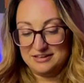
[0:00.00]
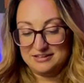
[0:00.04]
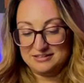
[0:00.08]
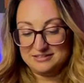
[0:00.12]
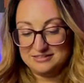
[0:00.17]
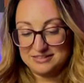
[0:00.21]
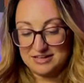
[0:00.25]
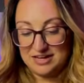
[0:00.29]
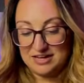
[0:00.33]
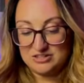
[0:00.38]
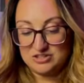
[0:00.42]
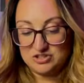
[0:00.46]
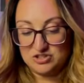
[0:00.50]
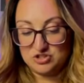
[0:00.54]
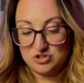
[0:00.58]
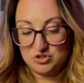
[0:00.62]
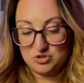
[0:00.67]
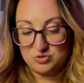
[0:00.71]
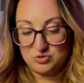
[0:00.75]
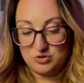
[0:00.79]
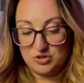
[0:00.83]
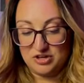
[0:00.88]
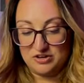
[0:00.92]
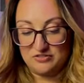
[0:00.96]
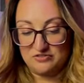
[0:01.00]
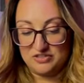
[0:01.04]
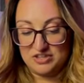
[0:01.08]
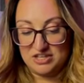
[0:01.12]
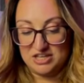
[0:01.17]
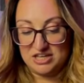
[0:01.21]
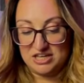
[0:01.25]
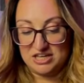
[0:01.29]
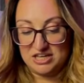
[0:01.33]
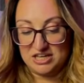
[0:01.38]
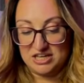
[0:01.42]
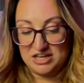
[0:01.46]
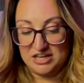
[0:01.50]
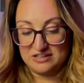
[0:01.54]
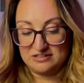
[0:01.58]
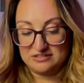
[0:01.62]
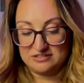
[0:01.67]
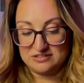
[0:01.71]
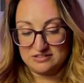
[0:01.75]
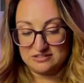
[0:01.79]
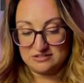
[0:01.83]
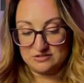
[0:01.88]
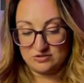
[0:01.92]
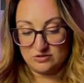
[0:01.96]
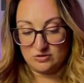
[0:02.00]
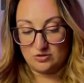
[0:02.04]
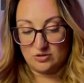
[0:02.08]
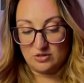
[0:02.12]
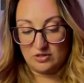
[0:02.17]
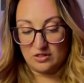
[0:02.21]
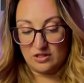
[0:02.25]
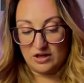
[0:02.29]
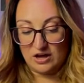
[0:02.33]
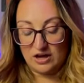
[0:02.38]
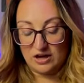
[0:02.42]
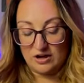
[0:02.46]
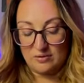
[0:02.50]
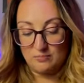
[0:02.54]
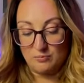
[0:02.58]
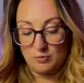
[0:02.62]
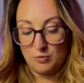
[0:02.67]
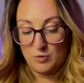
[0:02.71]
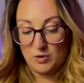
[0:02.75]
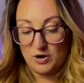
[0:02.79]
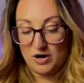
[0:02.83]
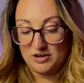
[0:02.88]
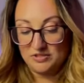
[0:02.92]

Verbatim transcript: See, I do love the EXs a lot more.